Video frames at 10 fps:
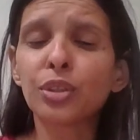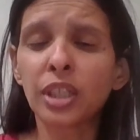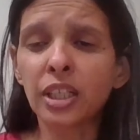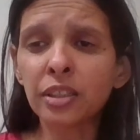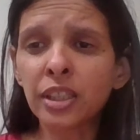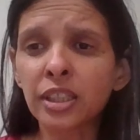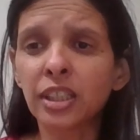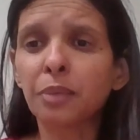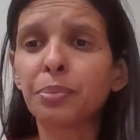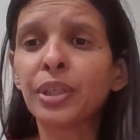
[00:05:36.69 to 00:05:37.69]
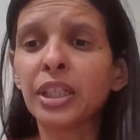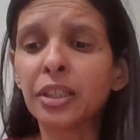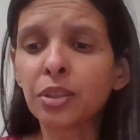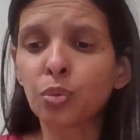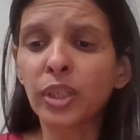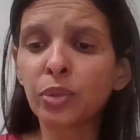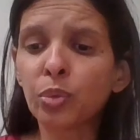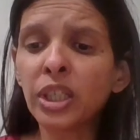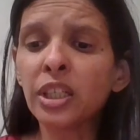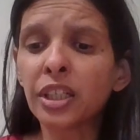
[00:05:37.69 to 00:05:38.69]
So the other example is when
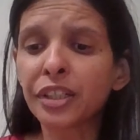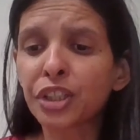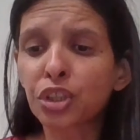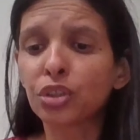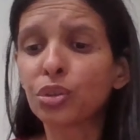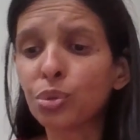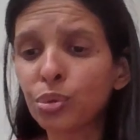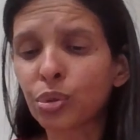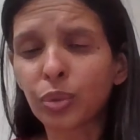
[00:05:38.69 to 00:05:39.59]
we nourish the roots,